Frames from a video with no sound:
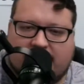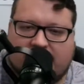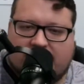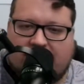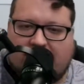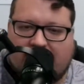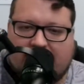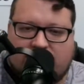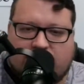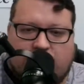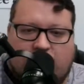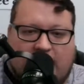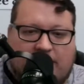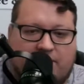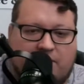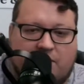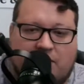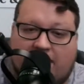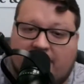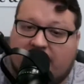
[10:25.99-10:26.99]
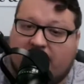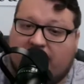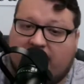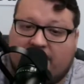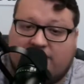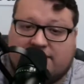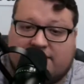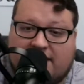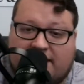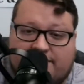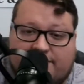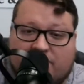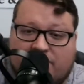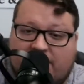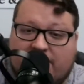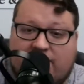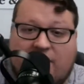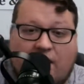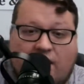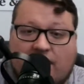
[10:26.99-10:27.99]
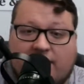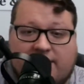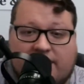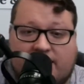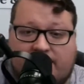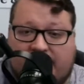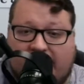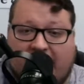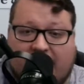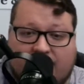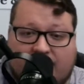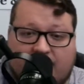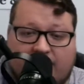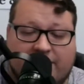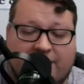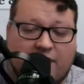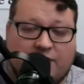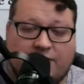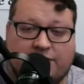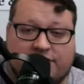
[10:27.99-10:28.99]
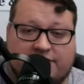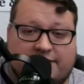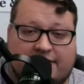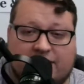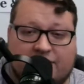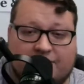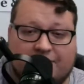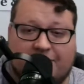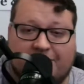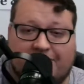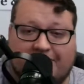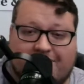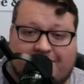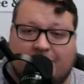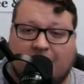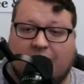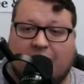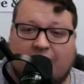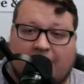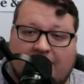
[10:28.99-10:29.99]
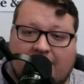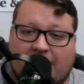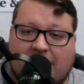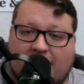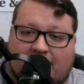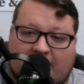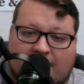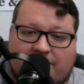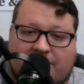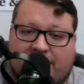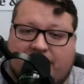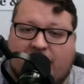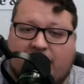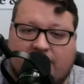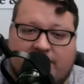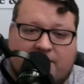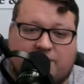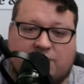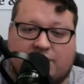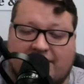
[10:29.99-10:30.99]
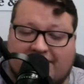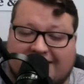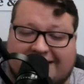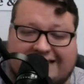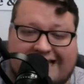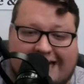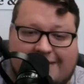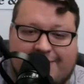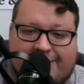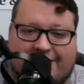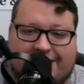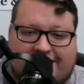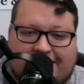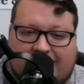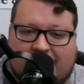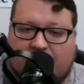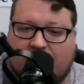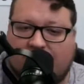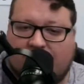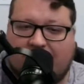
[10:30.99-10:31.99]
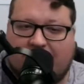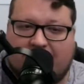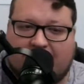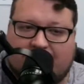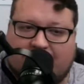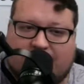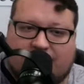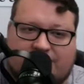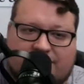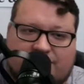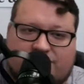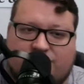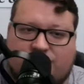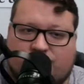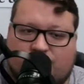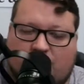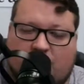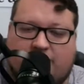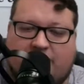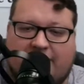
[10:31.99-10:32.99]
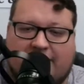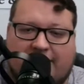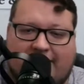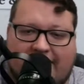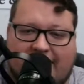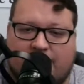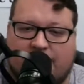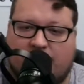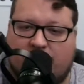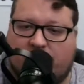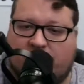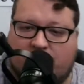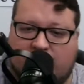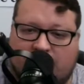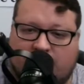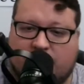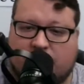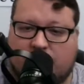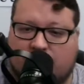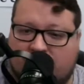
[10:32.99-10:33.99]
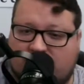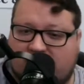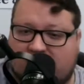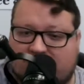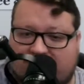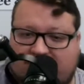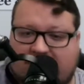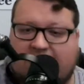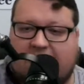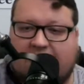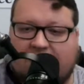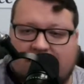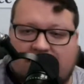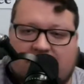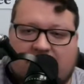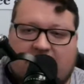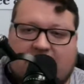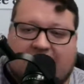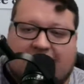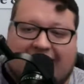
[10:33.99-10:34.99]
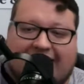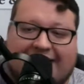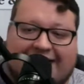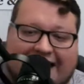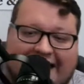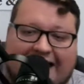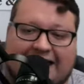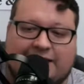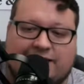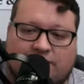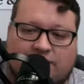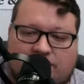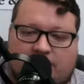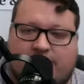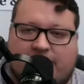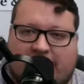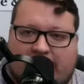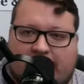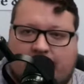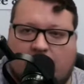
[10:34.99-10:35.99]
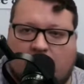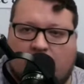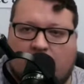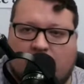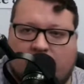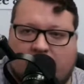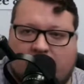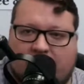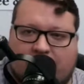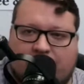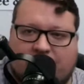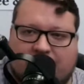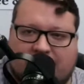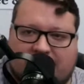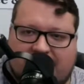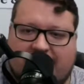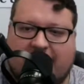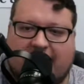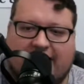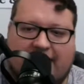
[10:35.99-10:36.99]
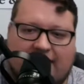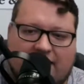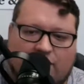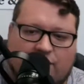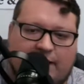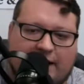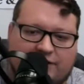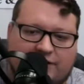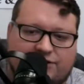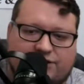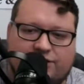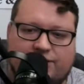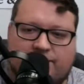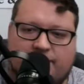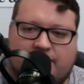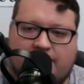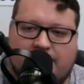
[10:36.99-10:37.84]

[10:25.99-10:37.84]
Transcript: That's why we wanted to videotape it. We know how they behave. We know they're terrible people. And we know they will not stop being terrible people just because you throw them on a camera, and we want the world to see that these are the people that pretend to care about you.